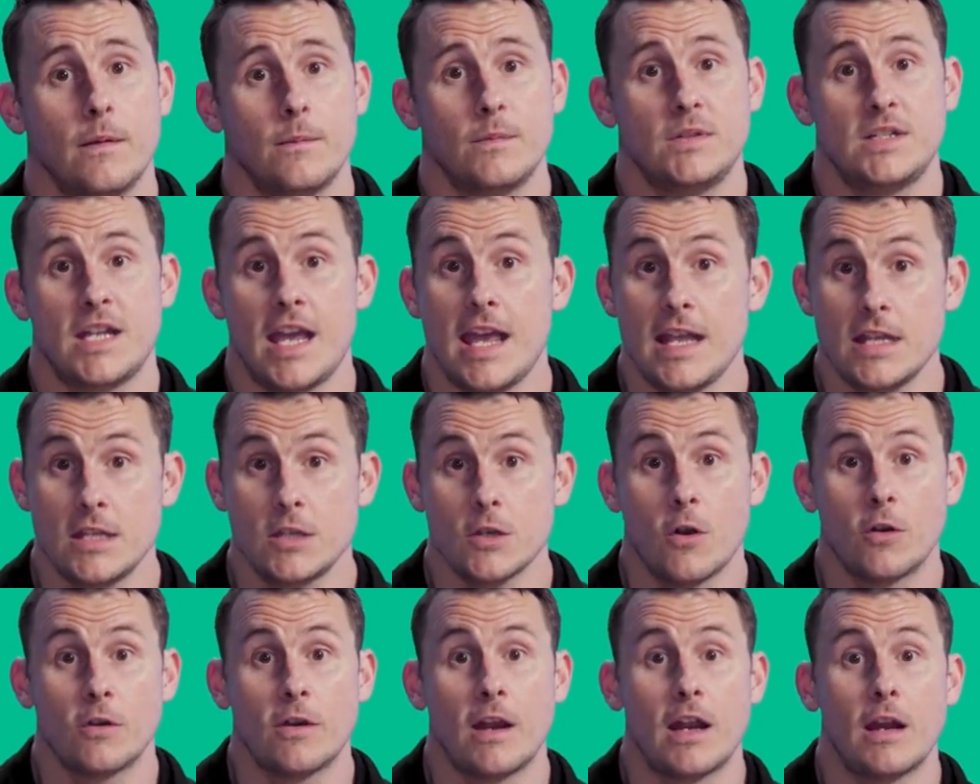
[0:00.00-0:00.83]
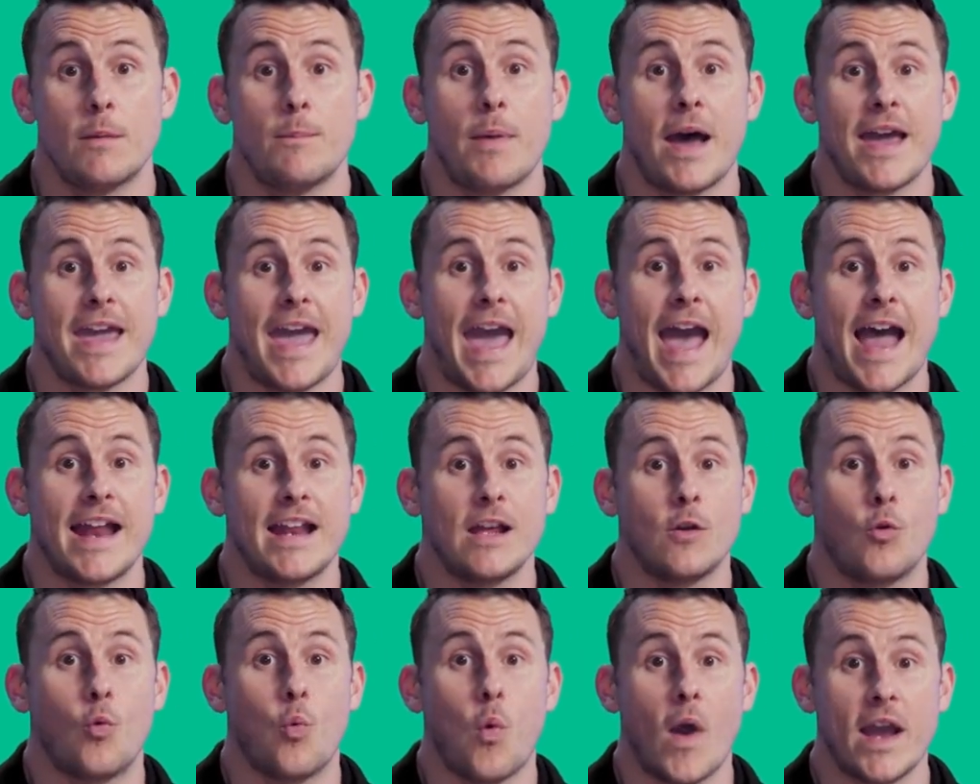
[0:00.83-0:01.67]
Tints are created by
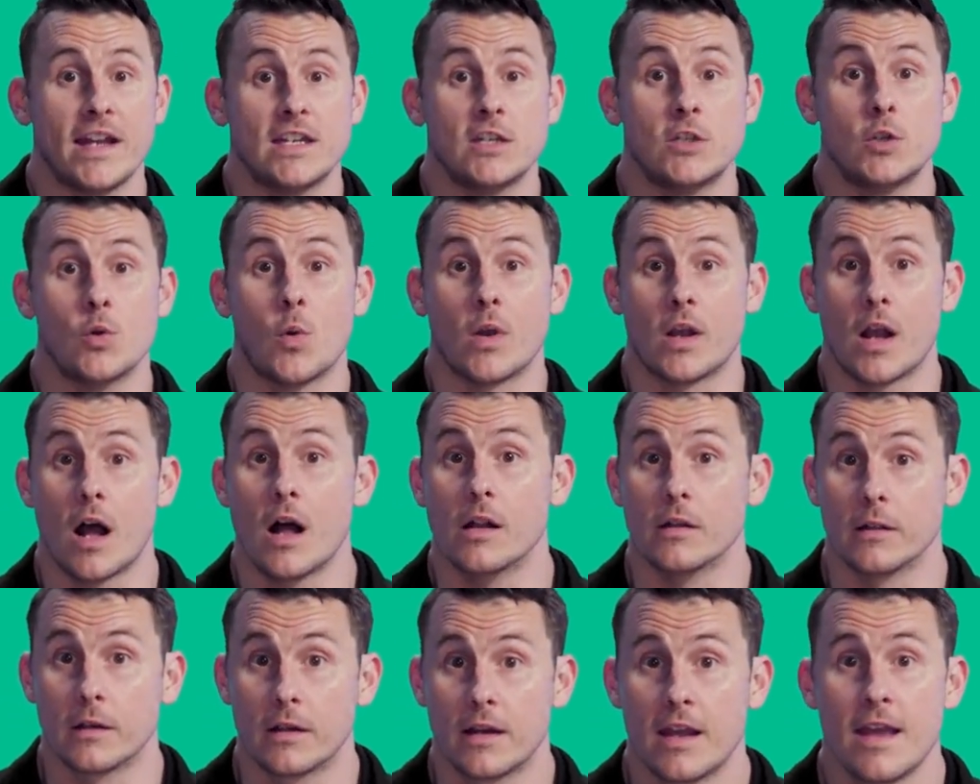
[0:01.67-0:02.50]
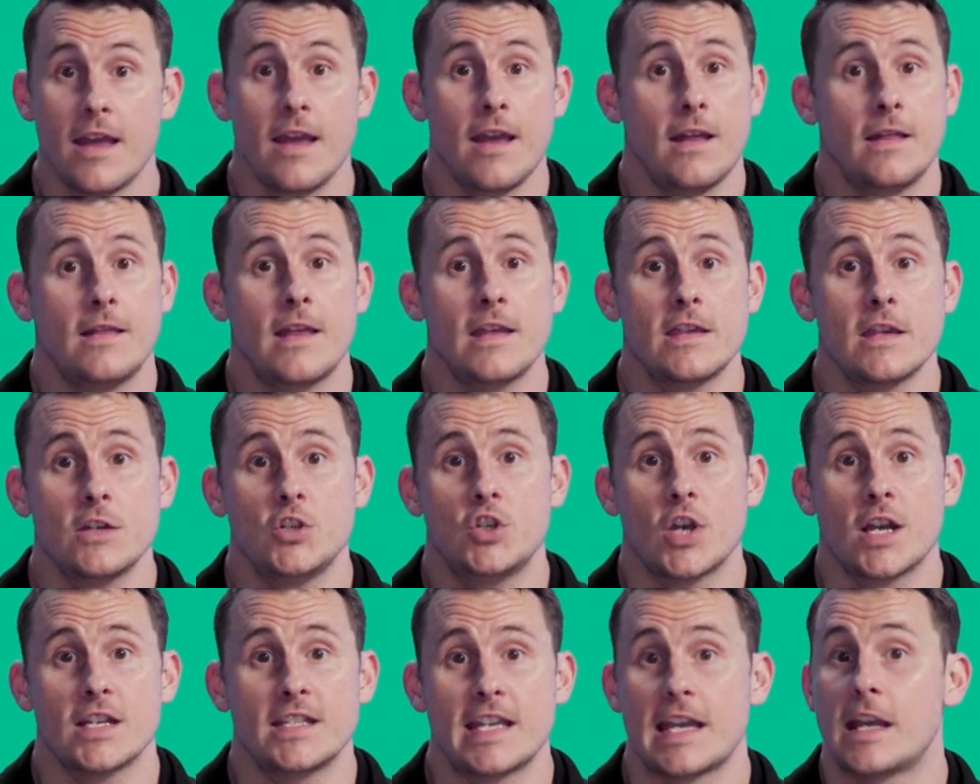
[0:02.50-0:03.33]
adding white to a color. This
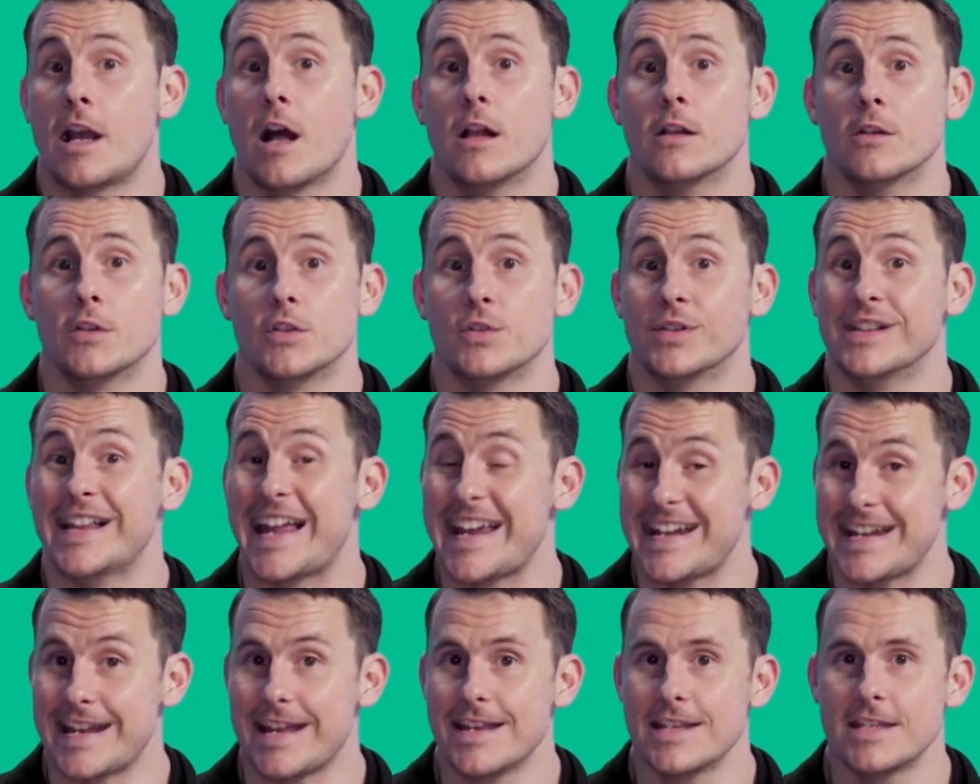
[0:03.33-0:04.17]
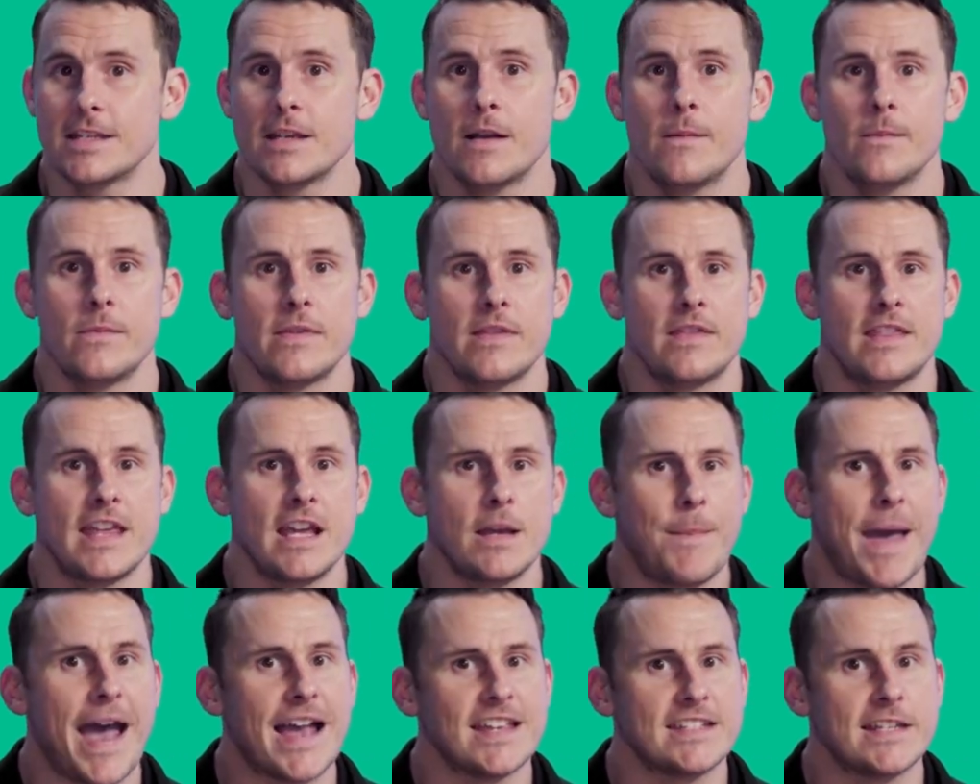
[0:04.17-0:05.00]
adjusts a color's lightness.
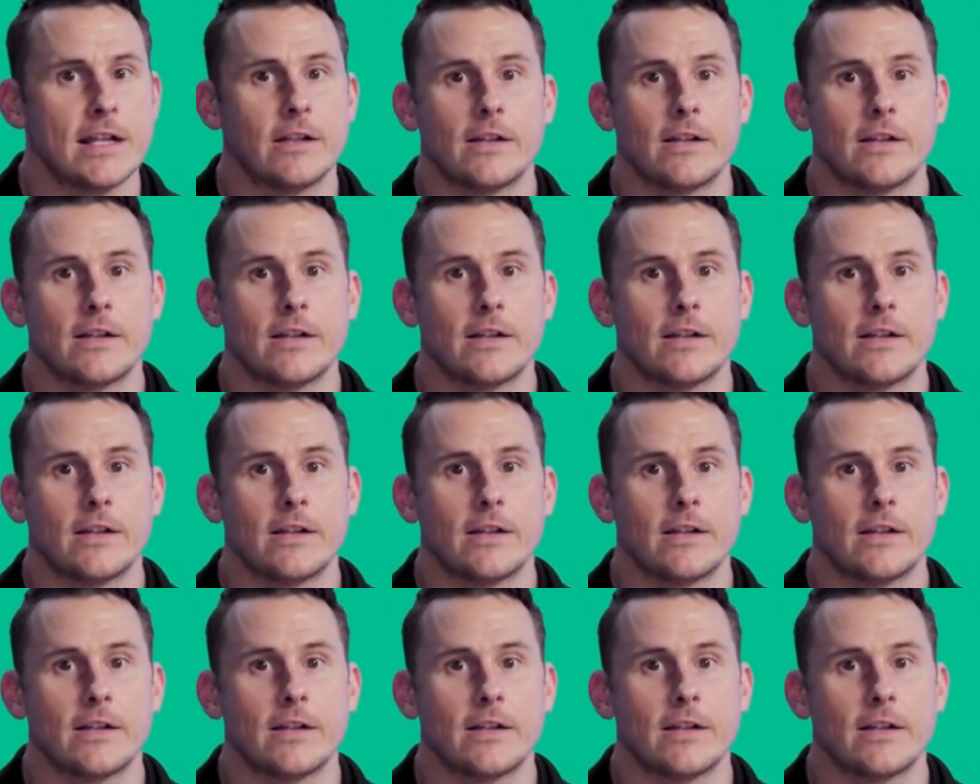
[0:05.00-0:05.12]
Think pastel